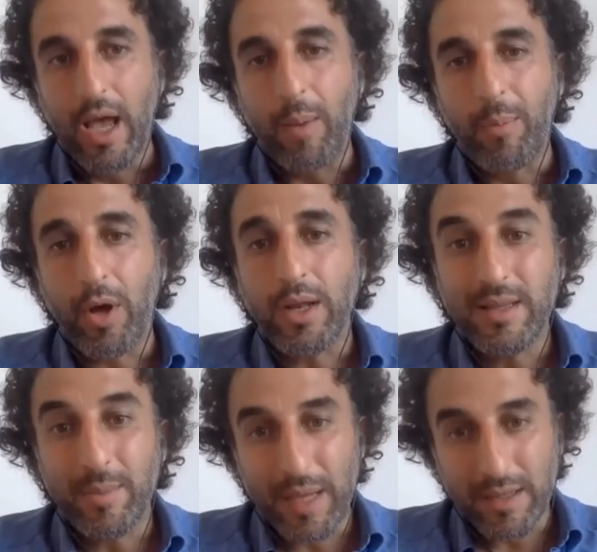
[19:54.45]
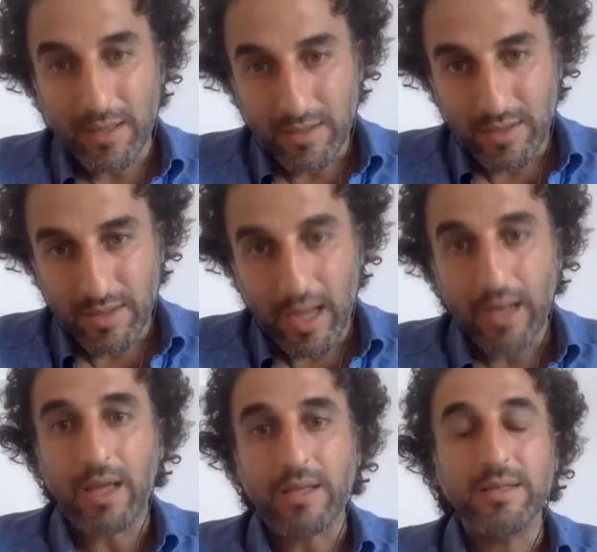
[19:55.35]
Upon independence,
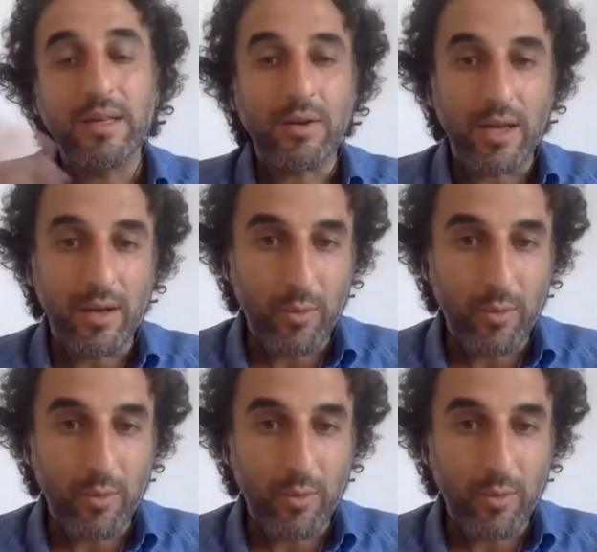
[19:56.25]
unlike Syria,